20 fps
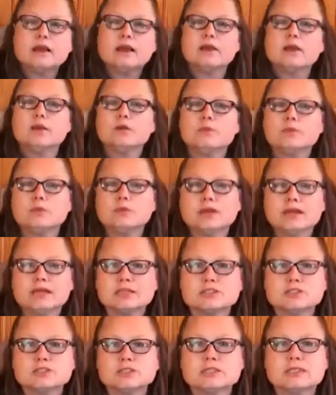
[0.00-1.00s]
I hope you
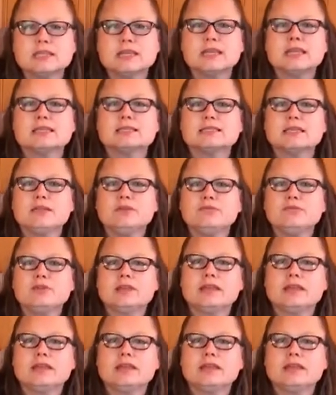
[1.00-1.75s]
guys are staying safe